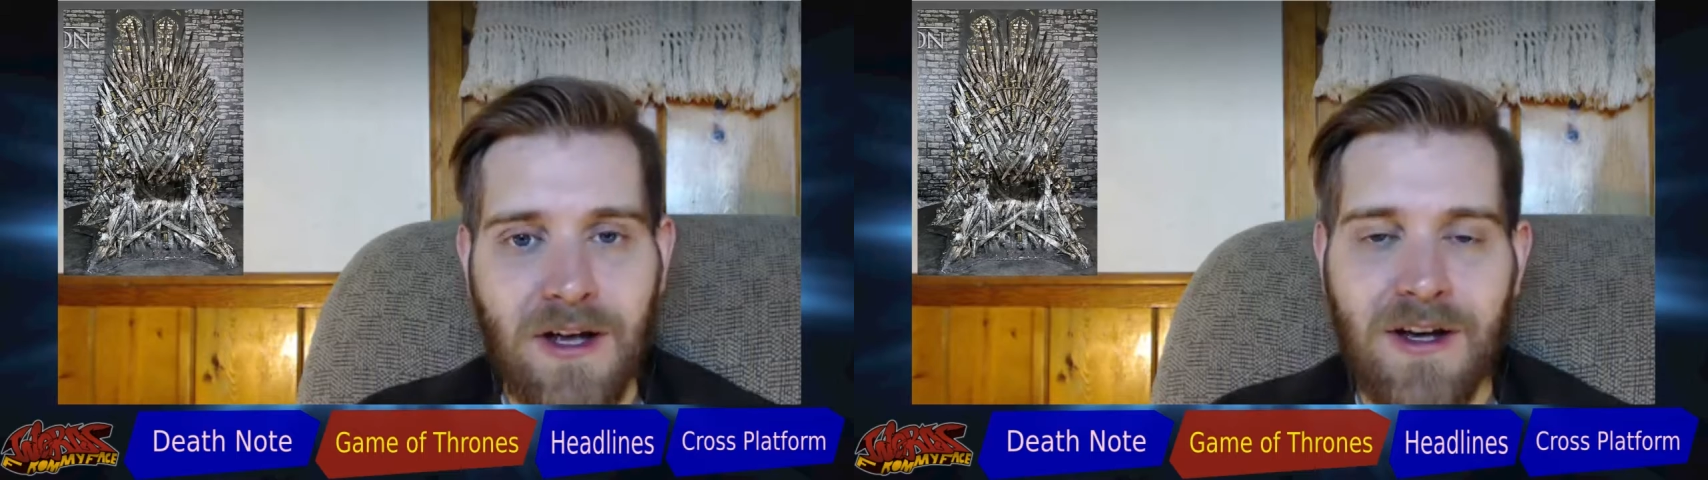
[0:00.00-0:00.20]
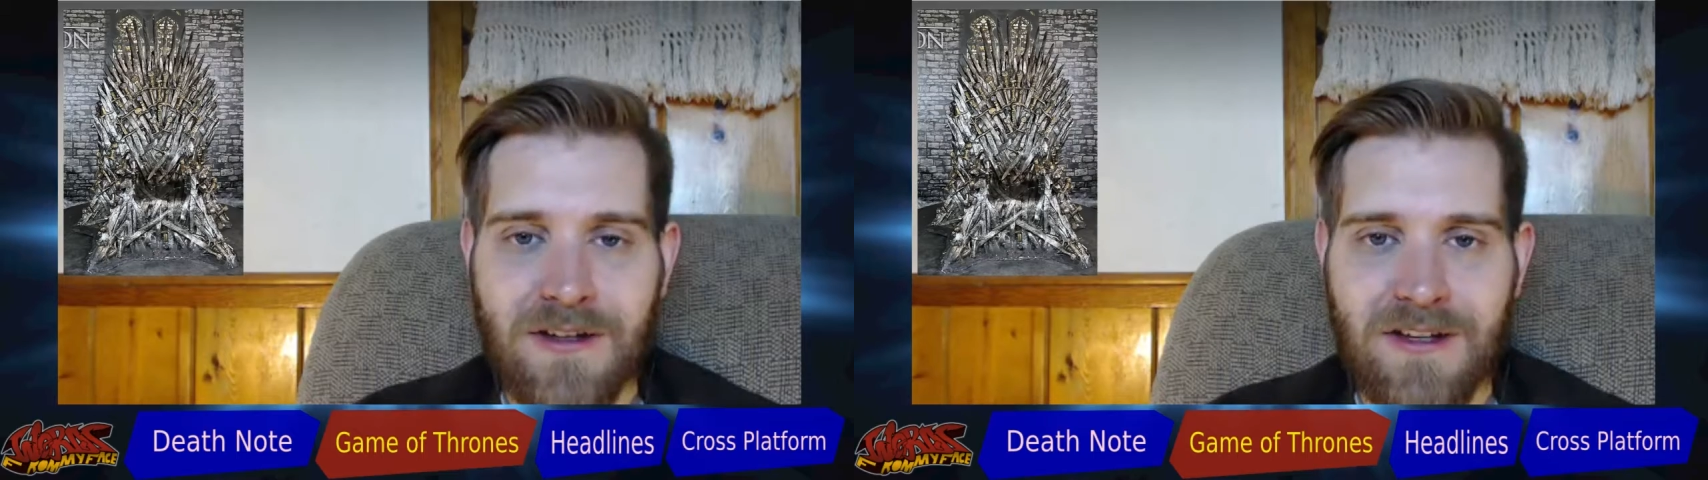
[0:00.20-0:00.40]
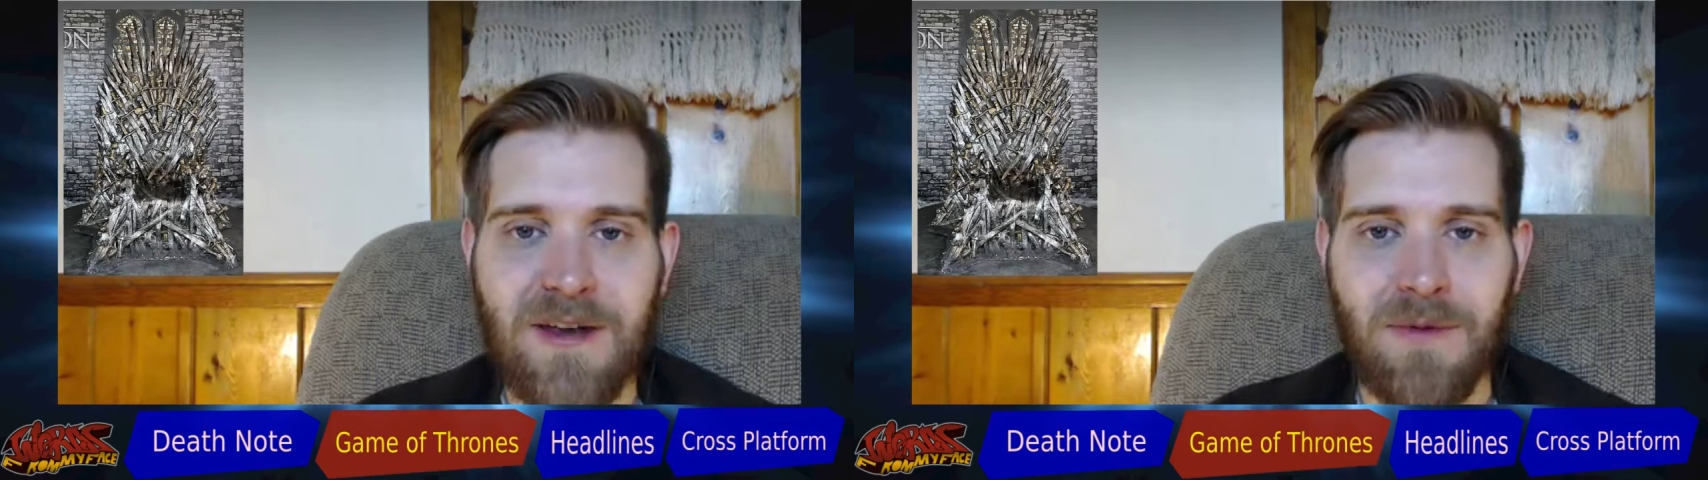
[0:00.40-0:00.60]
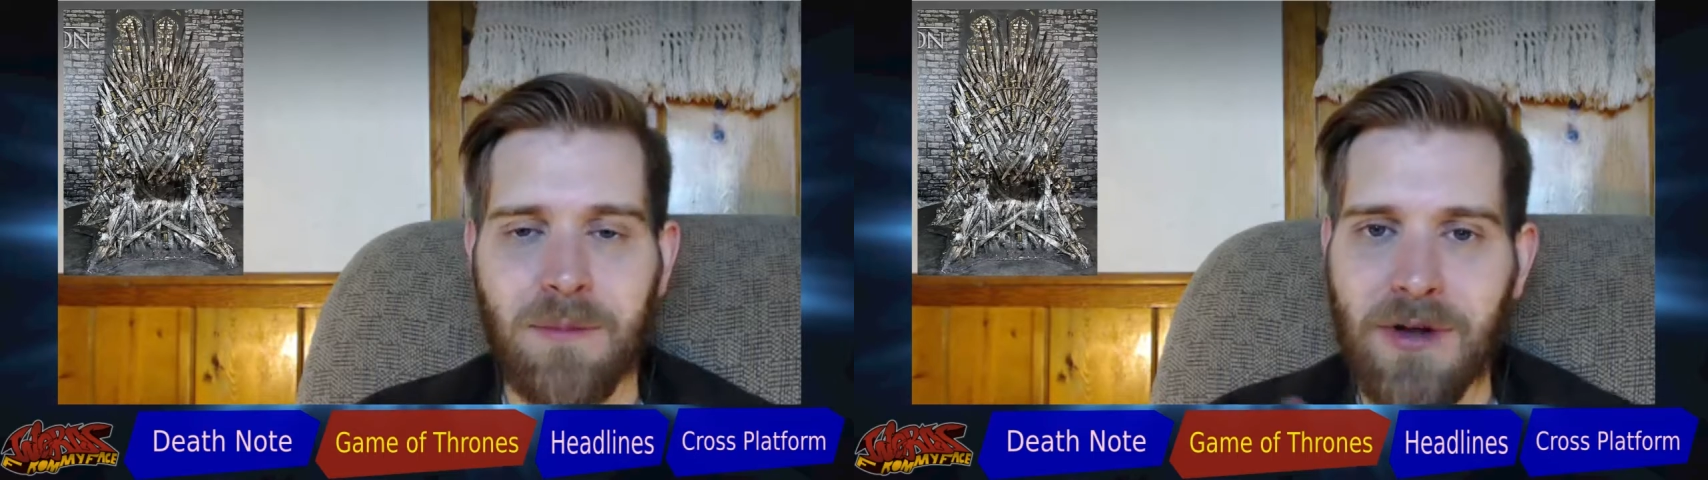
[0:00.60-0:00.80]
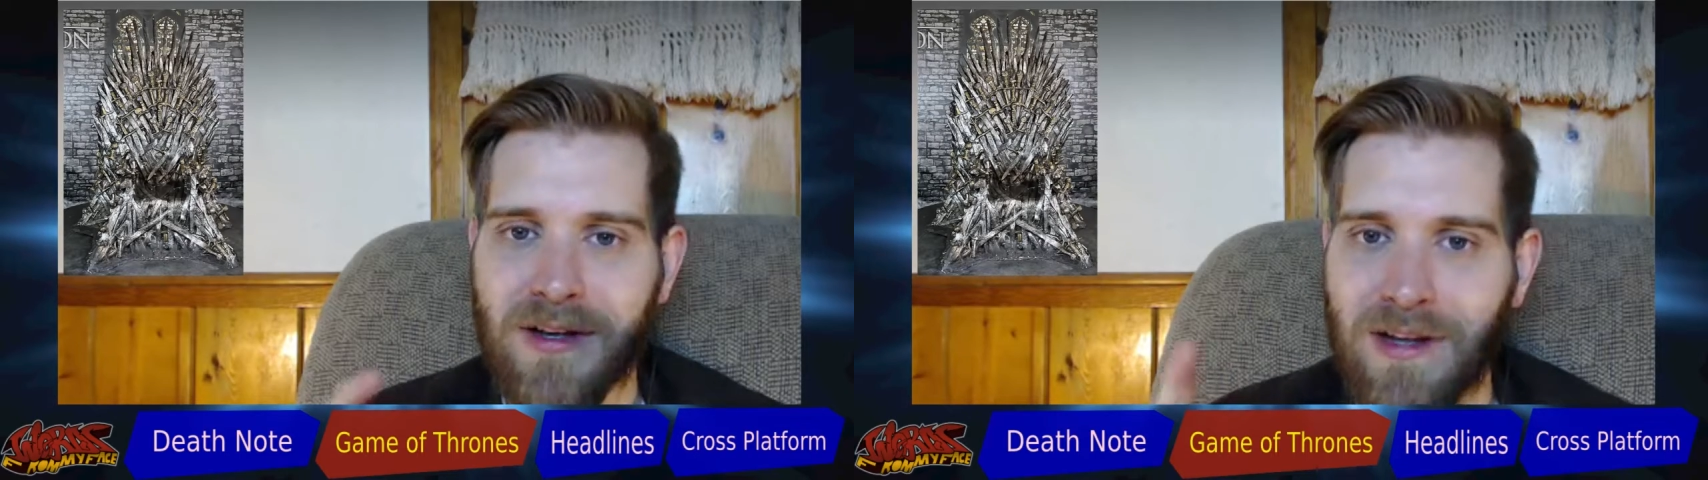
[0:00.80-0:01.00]
to keep the
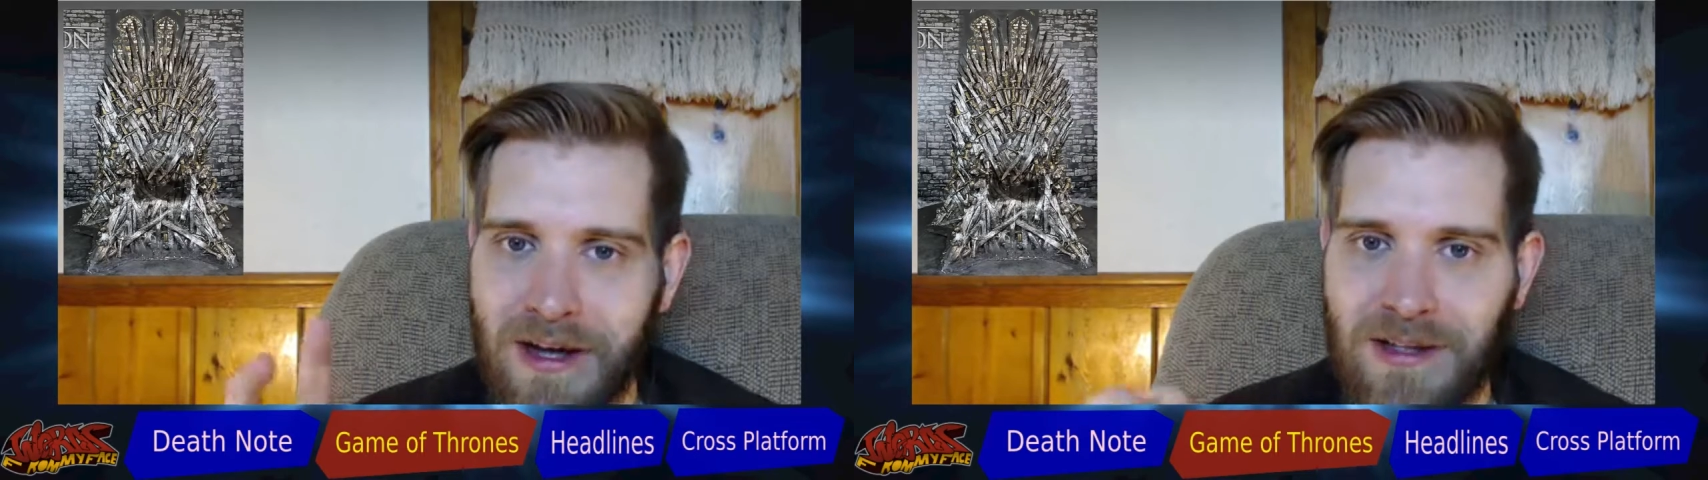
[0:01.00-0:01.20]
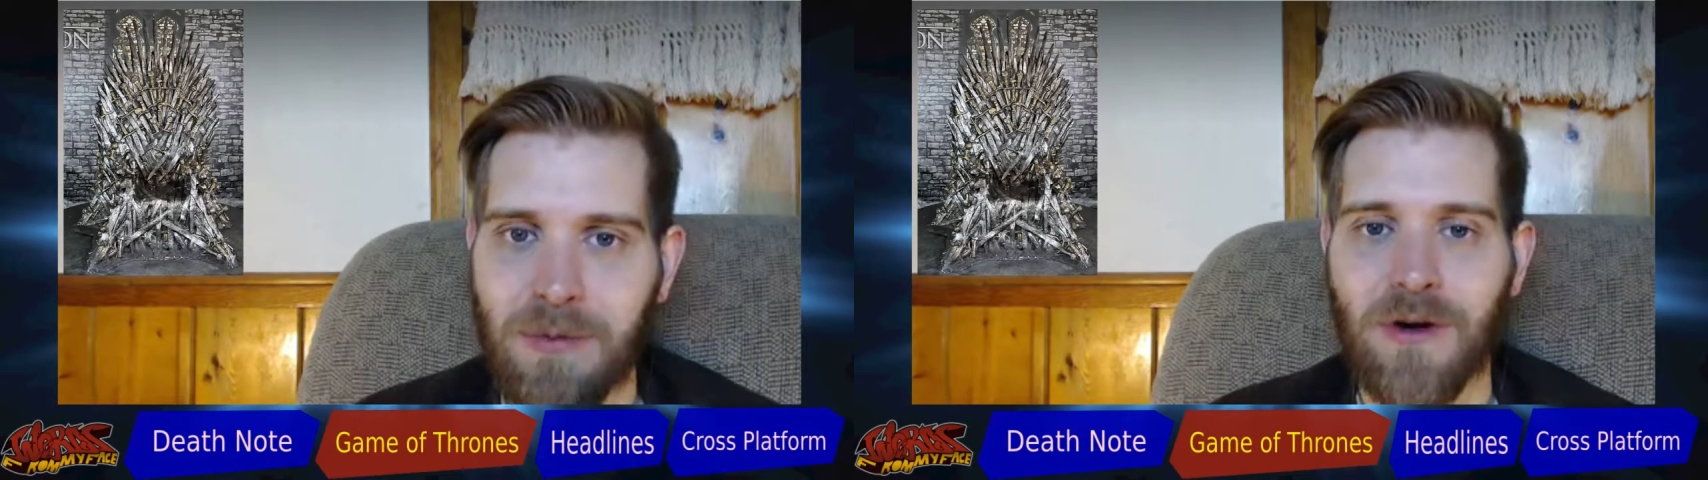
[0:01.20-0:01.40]
bloodlines